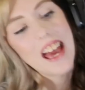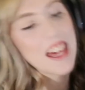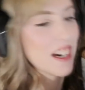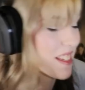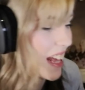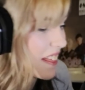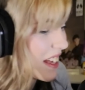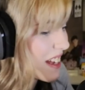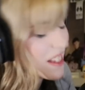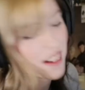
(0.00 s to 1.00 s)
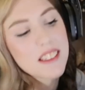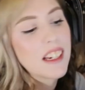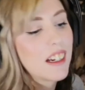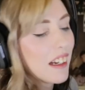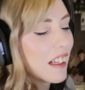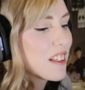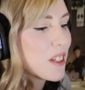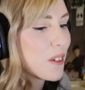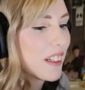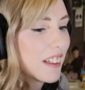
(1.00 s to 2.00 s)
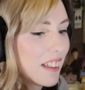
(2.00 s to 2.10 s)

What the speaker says: editors out there. So I was like, let's do it.